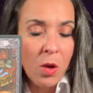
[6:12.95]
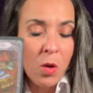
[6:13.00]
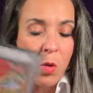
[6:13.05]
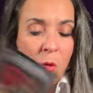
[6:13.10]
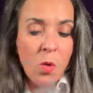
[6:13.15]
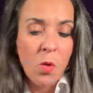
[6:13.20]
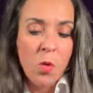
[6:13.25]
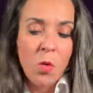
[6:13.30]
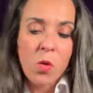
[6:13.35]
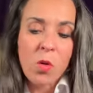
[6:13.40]

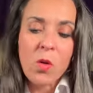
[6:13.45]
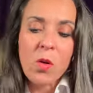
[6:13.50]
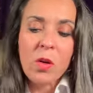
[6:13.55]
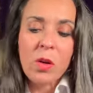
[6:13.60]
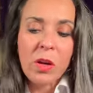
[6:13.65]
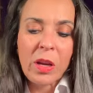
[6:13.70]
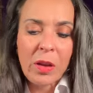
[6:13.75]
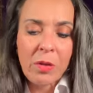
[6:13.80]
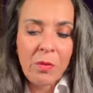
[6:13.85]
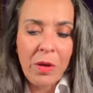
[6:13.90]
Or
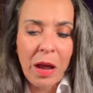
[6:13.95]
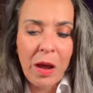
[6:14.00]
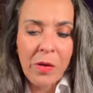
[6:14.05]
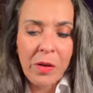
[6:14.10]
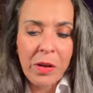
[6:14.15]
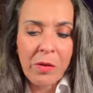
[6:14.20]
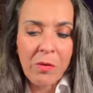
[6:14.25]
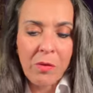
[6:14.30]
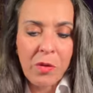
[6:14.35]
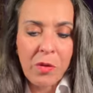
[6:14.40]
give
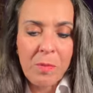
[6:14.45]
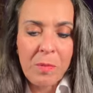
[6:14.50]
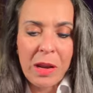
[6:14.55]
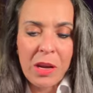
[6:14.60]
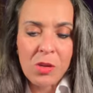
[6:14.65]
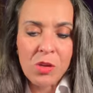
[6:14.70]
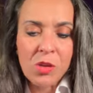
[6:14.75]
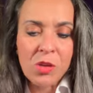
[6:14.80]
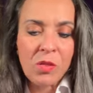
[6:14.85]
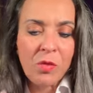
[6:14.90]
out
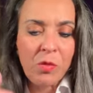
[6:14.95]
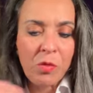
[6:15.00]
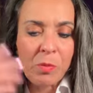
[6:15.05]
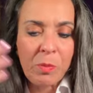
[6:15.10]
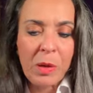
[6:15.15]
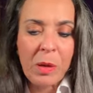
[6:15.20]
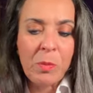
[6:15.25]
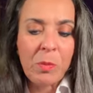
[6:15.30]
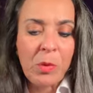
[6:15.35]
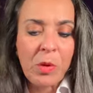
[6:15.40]
information for
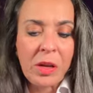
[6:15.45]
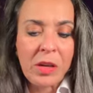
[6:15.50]
people